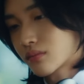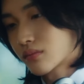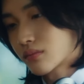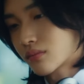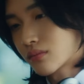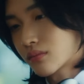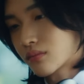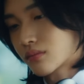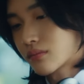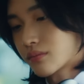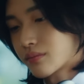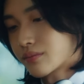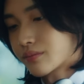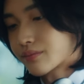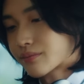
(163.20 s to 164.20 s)
What are your
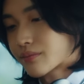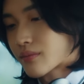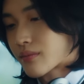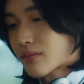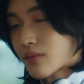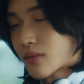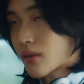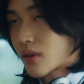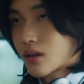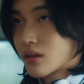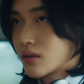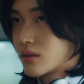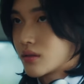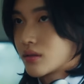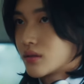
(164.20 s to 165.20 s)
thoughts on these
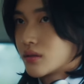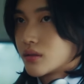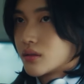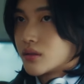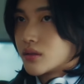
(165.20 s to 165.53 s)
situations?